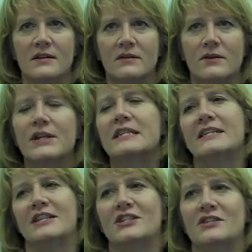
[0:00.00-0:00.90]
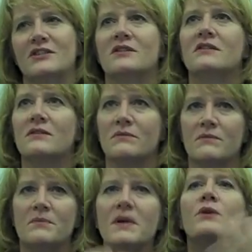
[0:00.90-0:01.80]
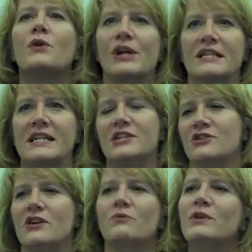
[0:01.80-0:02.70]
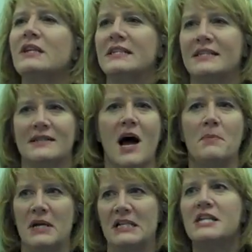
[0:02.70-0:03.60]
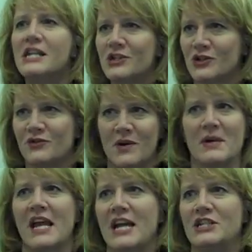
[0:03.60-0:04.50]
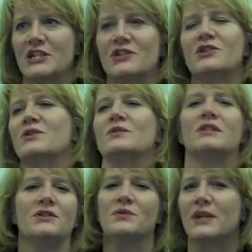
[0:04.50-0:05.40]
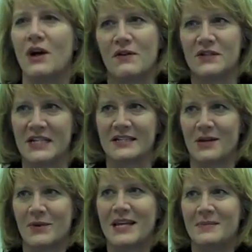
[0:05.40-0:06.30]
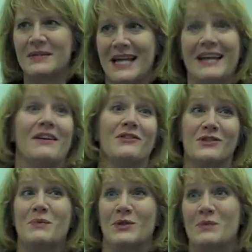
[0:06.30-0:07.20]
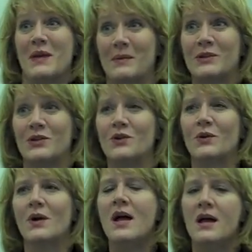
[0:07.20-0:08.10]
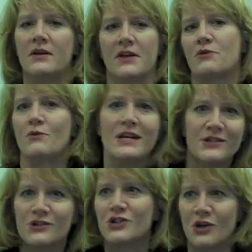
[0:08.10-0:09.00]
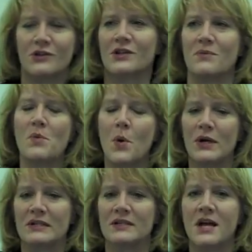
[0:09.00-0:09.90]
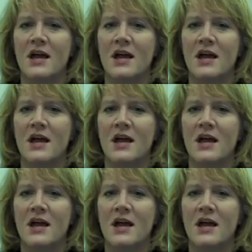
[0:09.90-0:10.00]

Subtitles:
organizations, big organizations, are really stopping teachers from engaging their students and doing all those things that we keep saying they're supposed to be able to do, that the research shows are important.